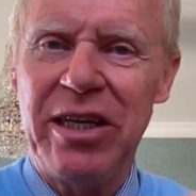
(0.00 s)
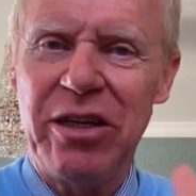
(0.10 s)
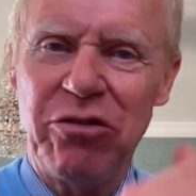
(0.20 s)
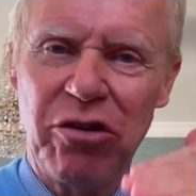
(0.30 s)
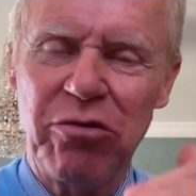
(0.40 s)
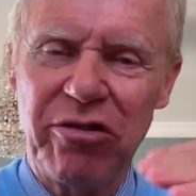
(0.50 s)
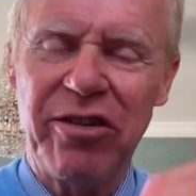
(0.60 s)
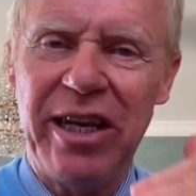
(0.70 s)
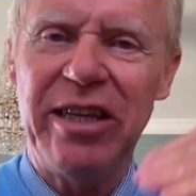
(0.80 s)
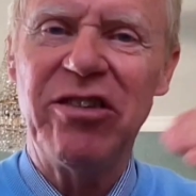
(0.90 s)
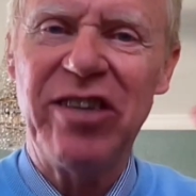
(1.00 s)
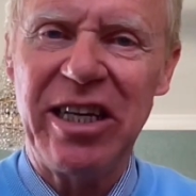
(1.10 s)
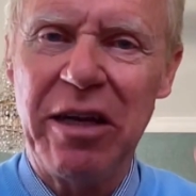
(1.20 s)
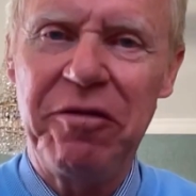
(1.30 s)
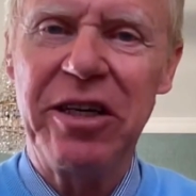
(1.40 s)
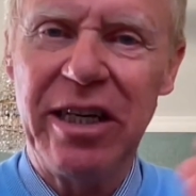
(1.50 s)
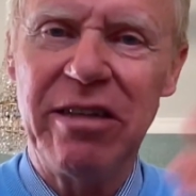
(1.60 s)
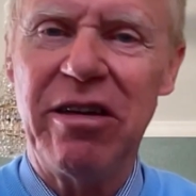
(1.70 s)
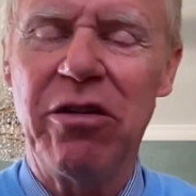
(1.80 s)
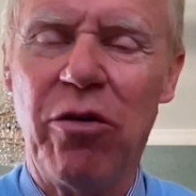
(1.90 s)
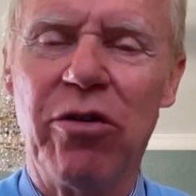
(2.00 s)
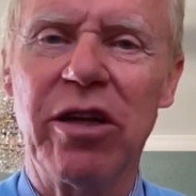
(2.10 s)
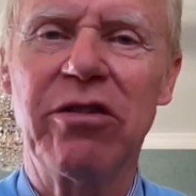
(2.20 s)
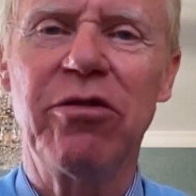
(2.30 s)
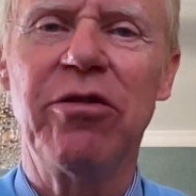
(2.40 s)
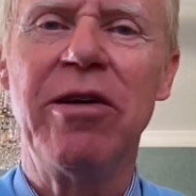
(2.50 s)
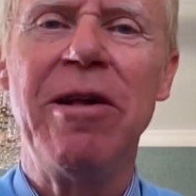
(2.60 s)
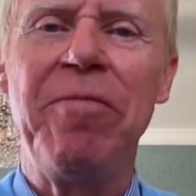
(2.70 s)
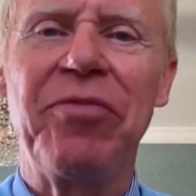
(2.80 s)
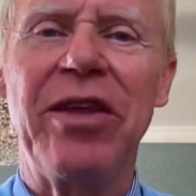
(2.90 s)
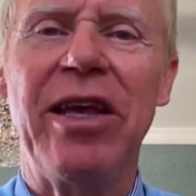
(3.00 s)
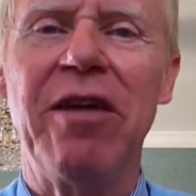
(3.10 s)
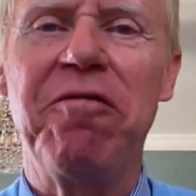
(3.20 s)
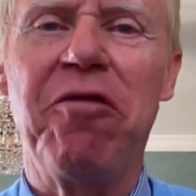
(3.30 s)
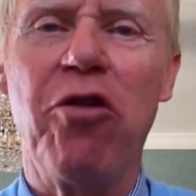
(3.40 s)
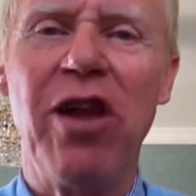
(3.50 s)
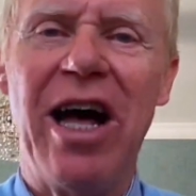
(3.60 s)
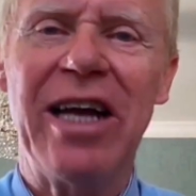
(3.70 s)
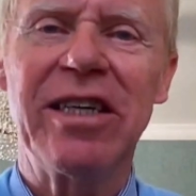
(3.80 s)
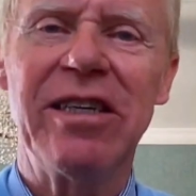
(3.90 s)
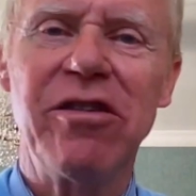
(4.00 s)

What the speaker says: so to say, significant in order to fall under